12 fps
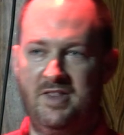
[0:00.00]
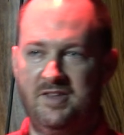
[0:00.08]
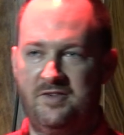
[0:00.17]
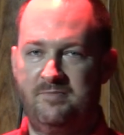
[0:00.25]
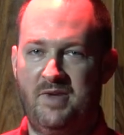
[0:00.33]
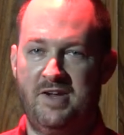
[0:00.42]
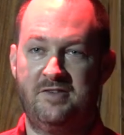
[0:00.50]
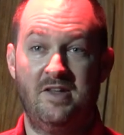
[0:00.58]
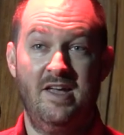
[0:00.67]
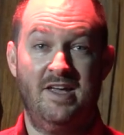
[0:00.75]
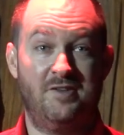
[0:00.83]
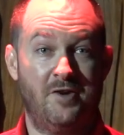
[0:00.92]
in this space.
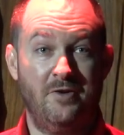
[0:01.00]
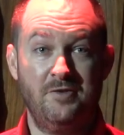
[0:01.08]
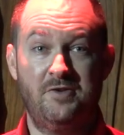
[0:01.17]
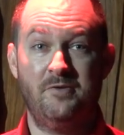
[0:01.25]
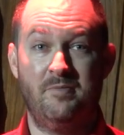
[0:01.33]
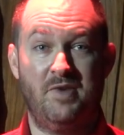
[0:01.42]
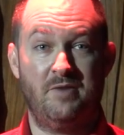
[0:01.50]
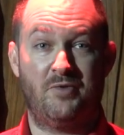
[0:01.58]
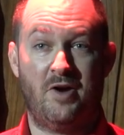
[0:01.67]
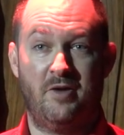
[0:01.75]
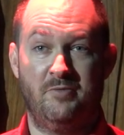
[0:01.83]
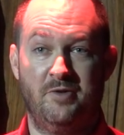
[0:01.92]
It's also a big
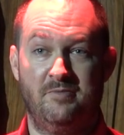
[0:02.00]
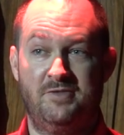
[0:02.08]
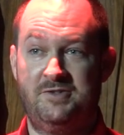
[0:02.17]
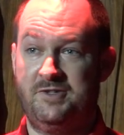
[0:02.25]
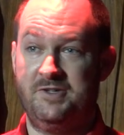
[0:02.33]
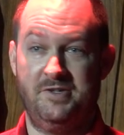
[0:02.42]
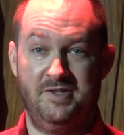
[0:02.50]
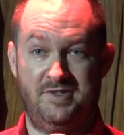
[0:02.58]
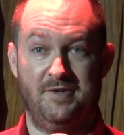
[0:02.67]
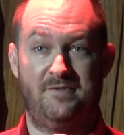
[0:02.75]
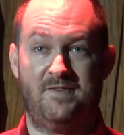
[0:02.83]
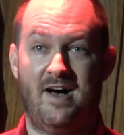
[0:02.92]
problem to
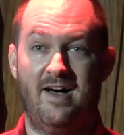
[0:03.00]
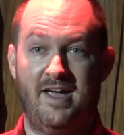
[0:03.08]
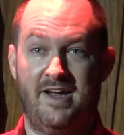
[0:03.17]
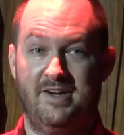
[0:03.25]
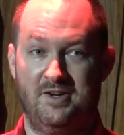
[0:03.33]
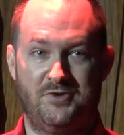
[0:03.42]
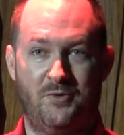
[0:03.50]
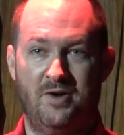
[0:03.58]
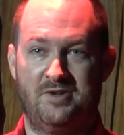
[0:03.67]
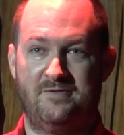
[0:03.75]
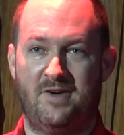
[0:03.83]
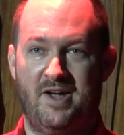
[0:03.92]
define and
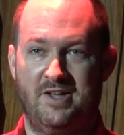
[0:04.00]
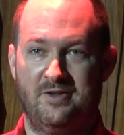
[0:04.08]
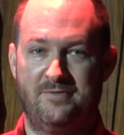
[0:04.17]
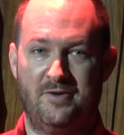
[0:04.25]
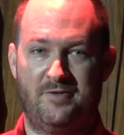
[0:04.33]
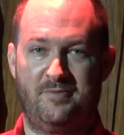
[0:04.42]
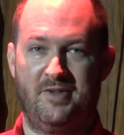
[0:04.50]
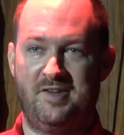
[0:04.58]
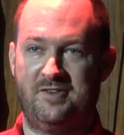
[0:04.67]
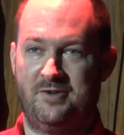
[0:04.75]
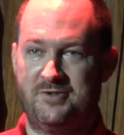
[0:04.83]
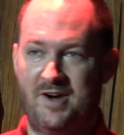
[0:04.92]
quantify in the first place,
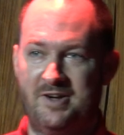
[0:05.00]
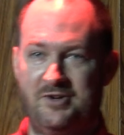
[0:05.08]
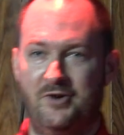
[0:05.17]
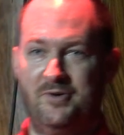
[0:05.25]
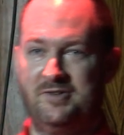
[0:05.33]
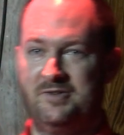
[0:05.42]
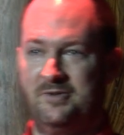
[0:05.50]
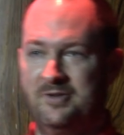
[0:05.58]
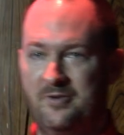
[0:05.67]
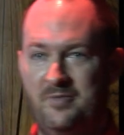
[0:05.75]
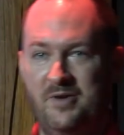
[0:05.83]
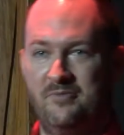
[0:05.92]
and I'll try to go into a
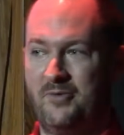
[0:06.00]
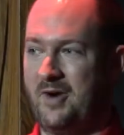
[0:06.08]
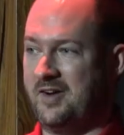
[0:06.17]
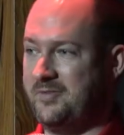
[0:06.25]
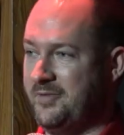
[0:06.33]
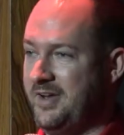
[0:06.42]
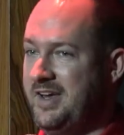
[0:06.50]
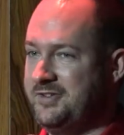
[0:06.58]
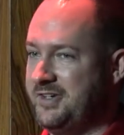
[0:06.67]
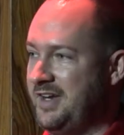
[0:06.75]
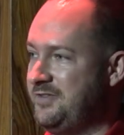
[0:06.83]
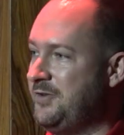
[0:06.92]
little bit more
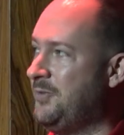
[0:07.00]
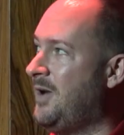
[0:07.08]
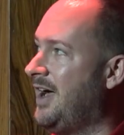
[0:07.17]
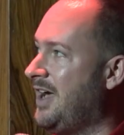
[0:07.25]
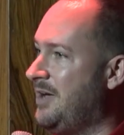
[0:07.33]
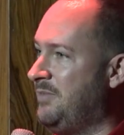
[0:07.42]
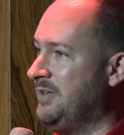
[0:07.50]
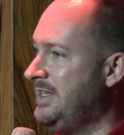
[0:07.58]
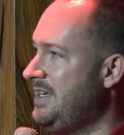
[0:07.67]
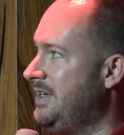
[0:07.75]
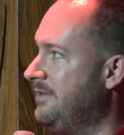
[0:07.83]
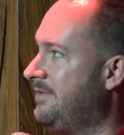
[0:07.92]
explanation as to why I
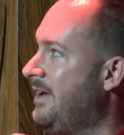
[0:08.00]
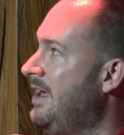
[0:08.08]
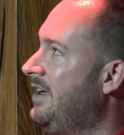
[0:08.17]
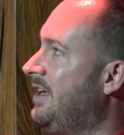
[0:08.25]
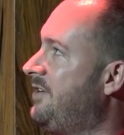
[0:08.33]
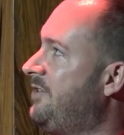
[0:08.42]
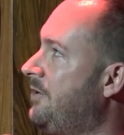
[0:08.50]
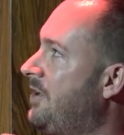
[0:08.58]
believe it's so